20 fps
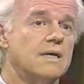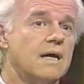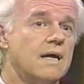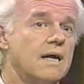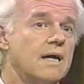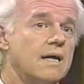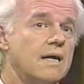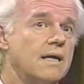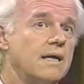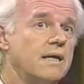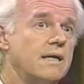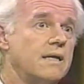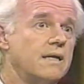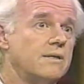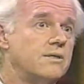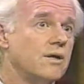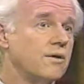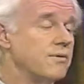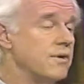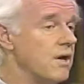
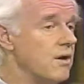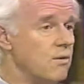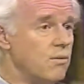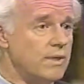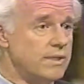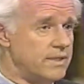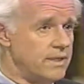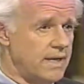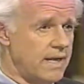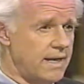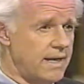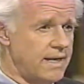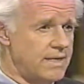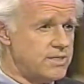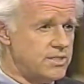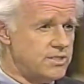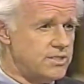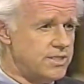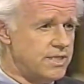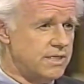I don't know what the United
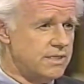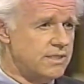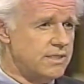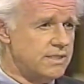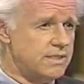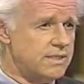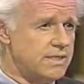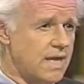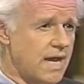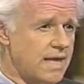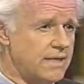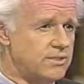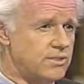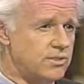Nations did and did not do.